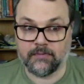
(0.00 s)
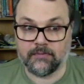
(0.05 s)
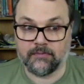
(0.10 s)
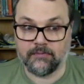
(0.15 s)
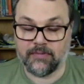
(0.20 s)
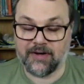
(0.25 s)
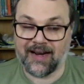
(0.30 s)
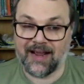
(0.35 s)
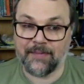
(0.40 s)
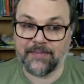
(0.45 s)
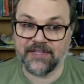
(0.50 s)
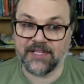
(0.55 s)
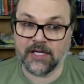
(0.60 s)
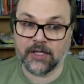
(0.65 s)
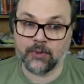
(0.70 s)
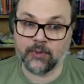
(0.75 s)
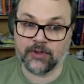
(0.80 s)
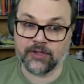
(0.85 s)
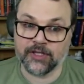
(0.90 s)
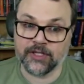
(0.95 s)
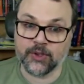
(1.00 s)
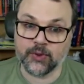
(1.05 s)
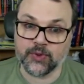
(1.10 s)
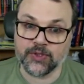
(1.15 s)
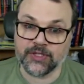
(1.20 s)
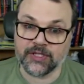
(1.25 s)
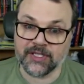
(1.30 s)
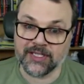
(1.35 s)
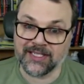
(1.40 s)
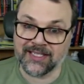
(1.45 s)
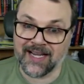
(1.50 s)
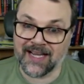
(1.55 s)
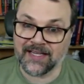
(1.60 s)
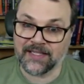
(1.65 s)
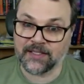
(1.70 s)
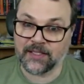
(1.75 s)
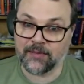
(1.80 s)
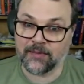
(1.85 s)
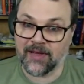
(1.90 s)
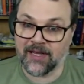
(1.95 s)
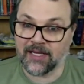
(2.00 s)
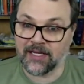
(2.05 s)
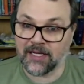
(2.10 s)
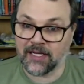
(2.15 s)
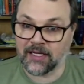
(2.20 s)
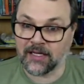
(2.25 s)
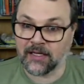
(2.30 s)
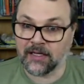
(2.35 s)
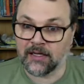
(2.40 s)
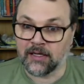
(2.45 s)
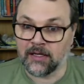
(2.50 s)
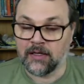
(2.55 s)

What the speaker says: Perhaps here we're interested in estimating